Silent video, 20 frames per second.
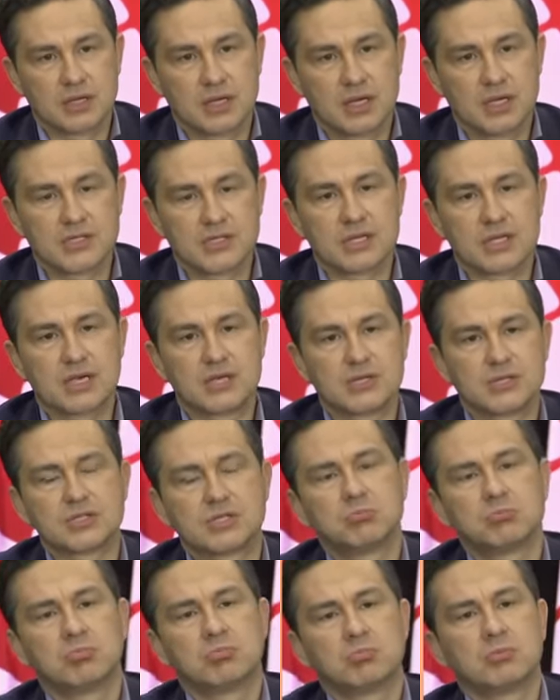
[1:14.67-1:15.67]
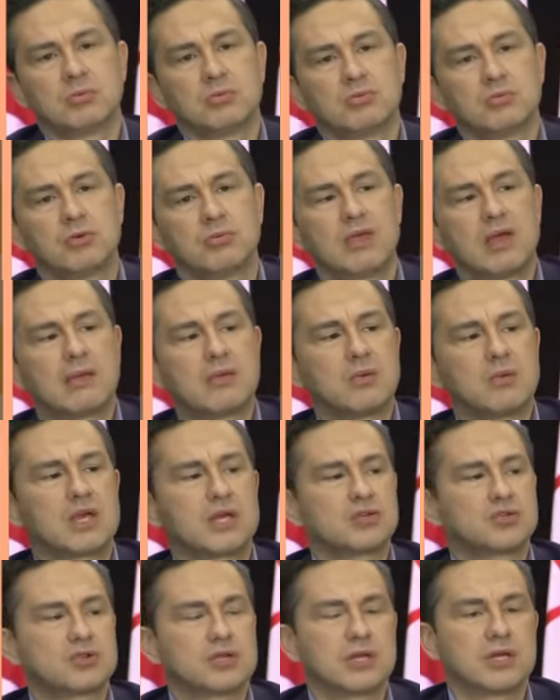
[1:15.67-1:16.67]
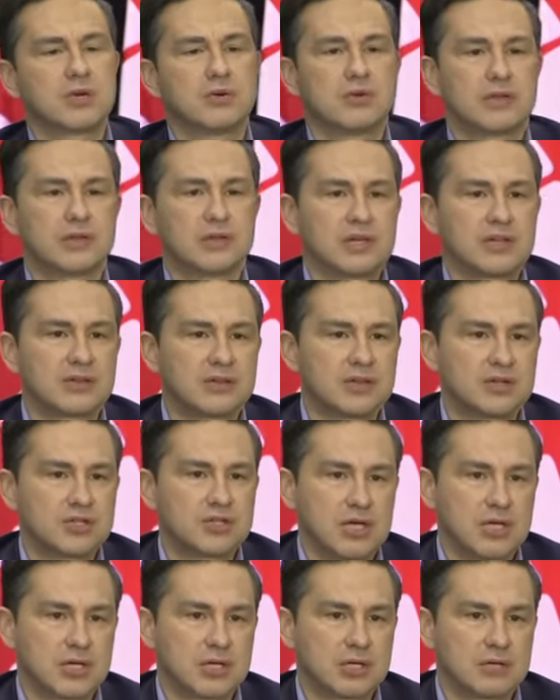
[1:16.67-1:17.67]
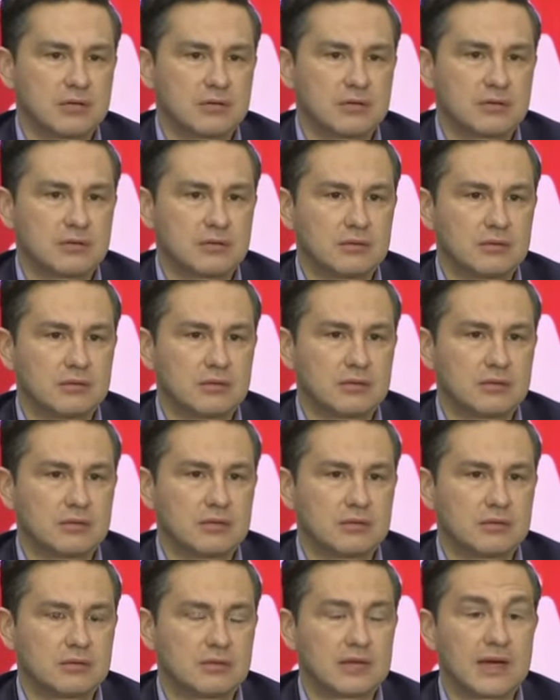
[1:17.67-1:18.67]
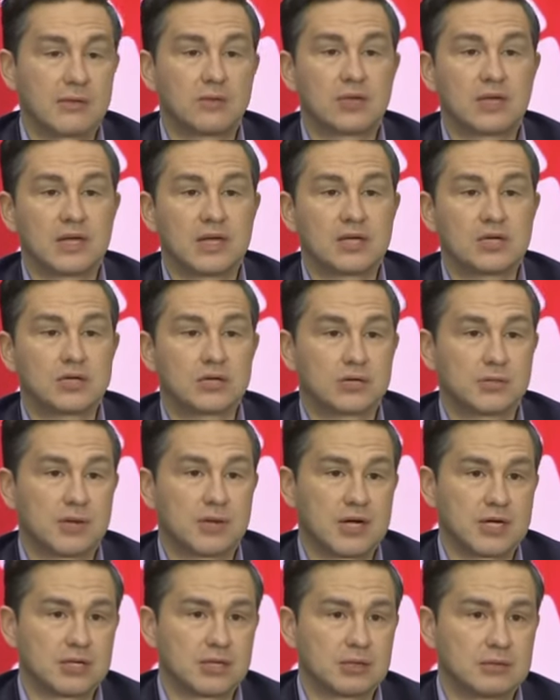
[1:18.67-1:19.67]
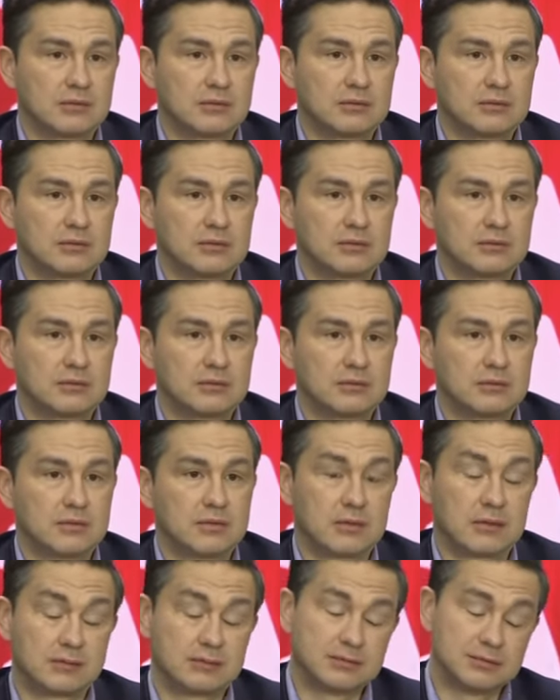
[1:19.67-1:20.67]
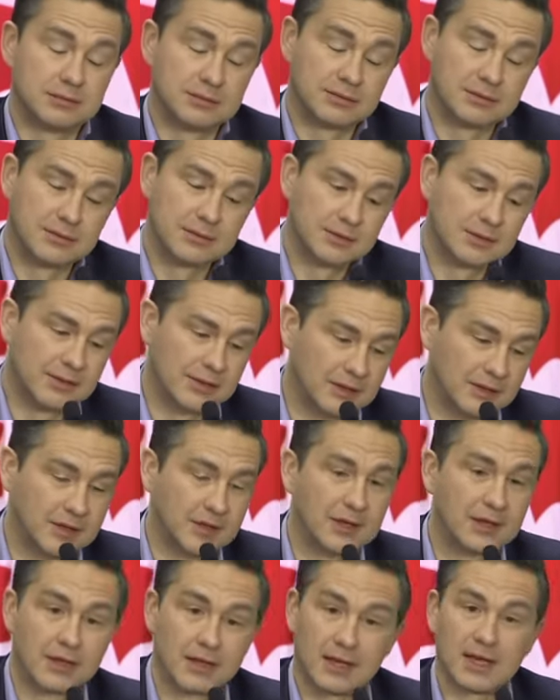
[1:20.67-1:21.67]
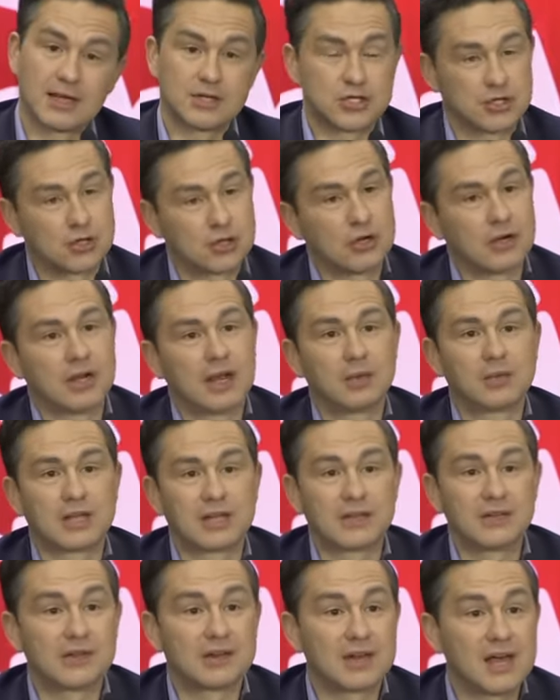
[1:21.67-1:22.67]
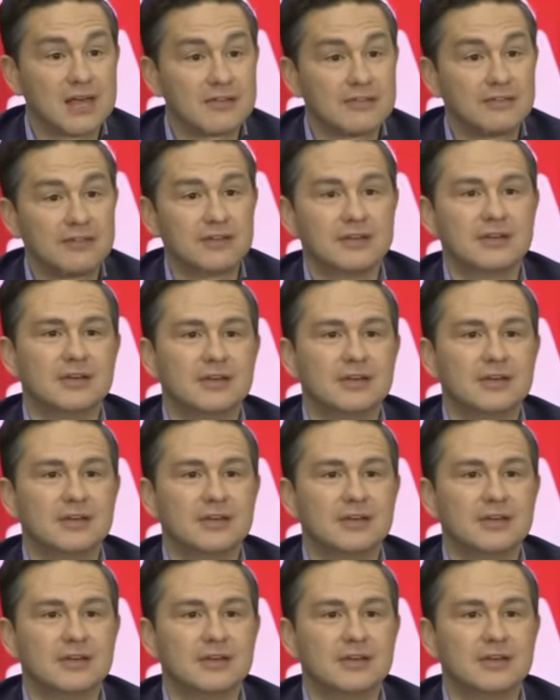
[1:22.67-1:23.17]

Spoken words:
he says, well, maybe we can treat you with a lethal injection. That will end your depression. Well, it will end their life.